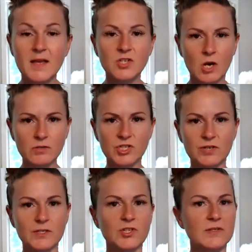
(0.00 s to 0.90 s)
Tart
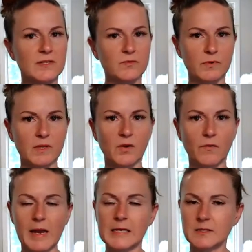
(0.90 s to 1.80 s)
cherry juice is really
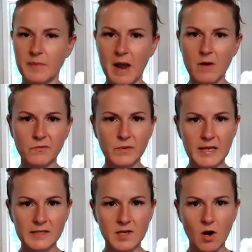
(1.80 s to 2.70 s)
great. It's a powerful
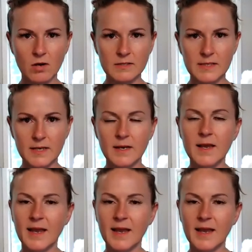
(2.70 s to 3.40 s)
antioxidant.